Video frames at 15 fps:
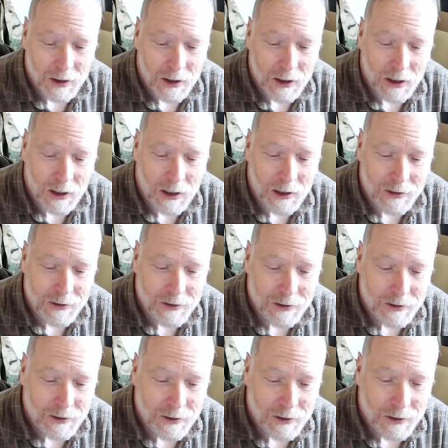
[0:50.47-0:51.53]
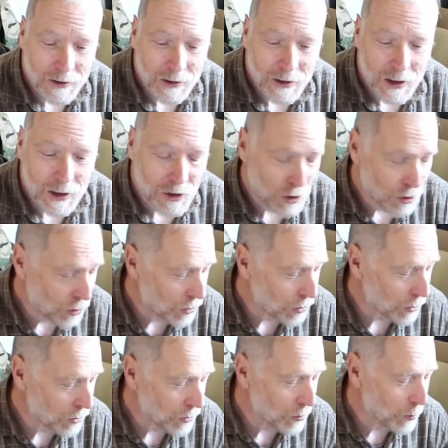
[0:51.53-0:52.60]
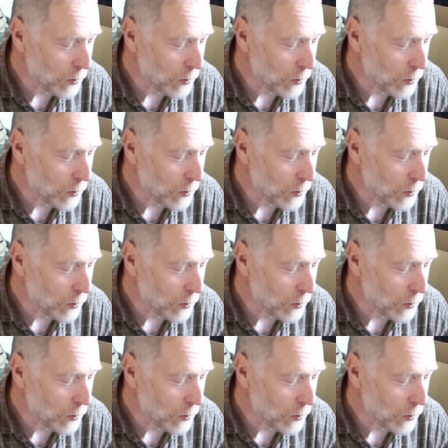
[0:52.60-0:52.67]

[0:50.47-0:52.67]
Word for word: and it's just so